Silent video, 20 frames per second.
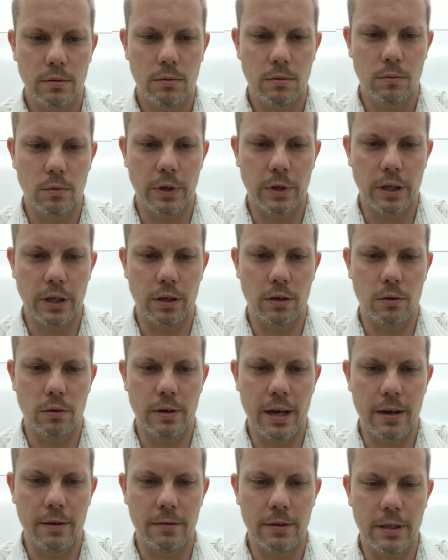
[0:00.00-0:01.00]
when you
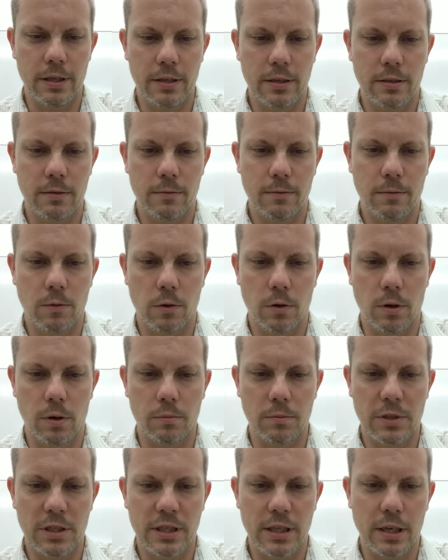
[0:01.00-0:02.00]
have his
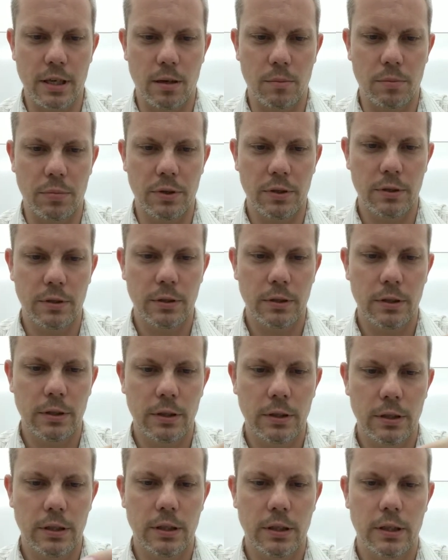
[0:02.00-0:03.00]
forearms set up,
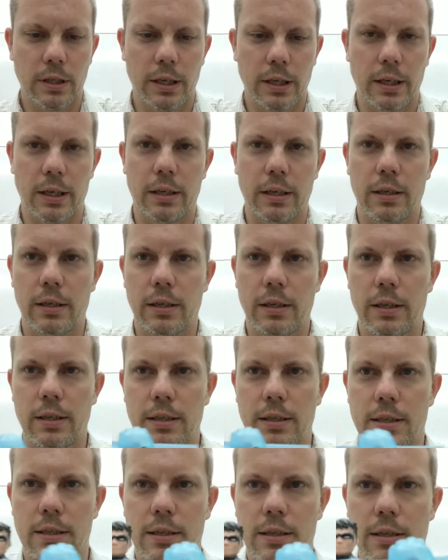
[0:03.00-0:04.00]
and
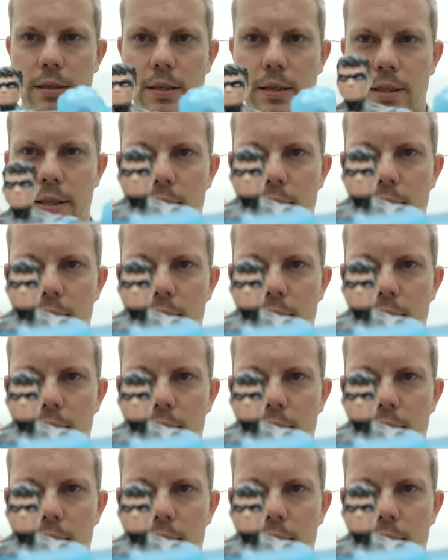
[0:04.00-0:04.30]
this